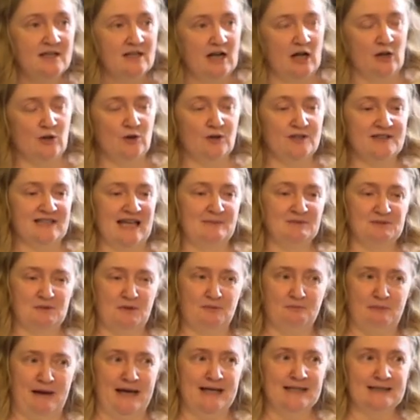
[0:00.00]
a lot of times
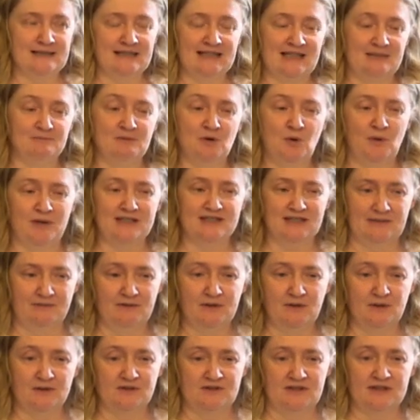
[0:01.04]
with pets, they can be quite
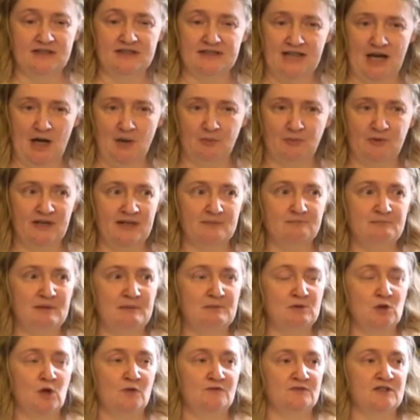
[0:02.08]
difficult to interpret, and
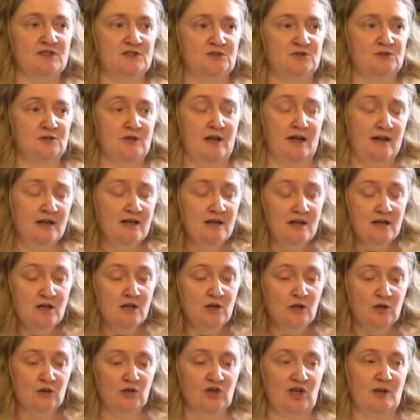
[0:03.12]
people often
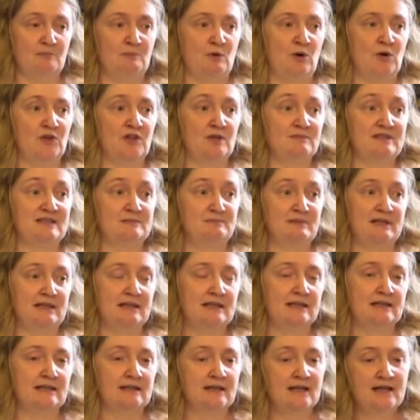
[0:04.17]
look upon them as
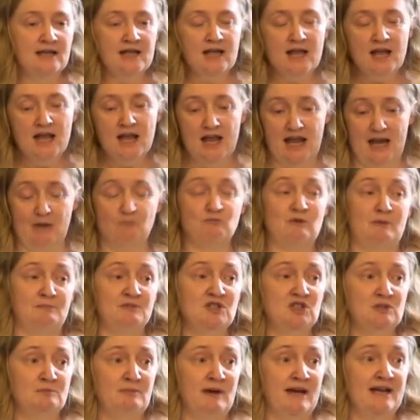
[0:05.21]
being um,
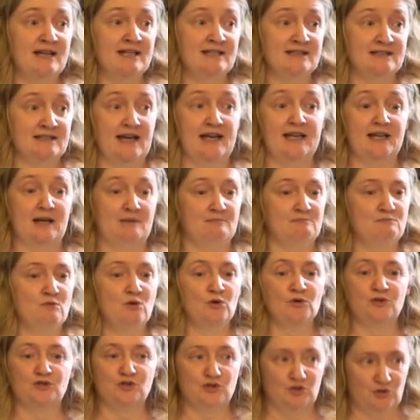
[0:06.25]
rubbish pits, and I'm
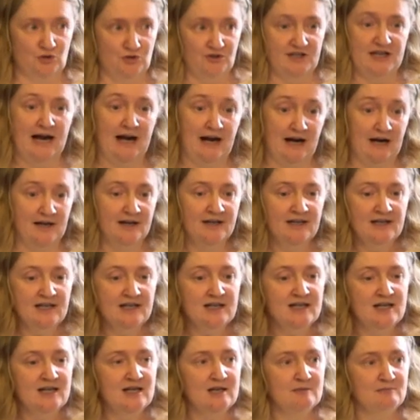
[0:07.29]
more than sure they are,
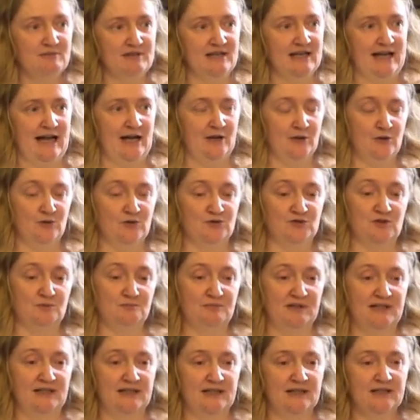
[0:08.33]
but they can also
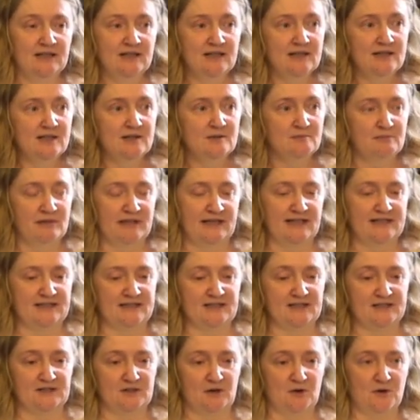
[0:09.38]
be
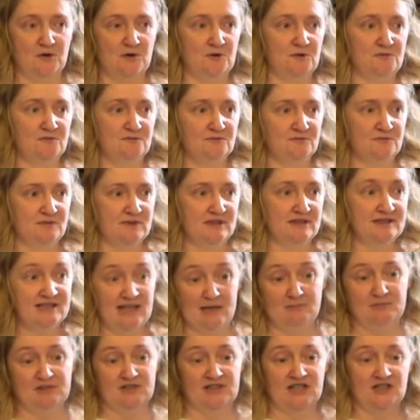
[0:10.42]
places of
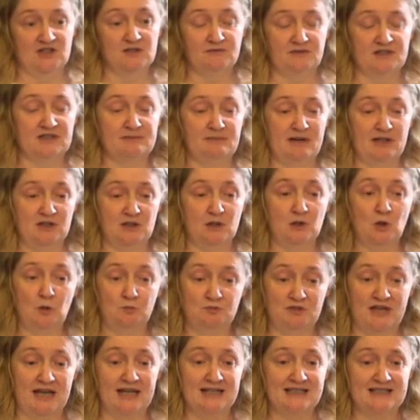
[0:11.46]
deposition for special
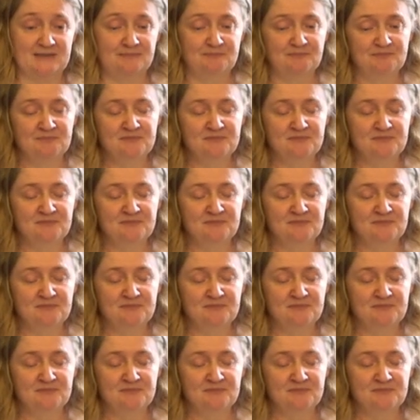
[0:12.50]
objects.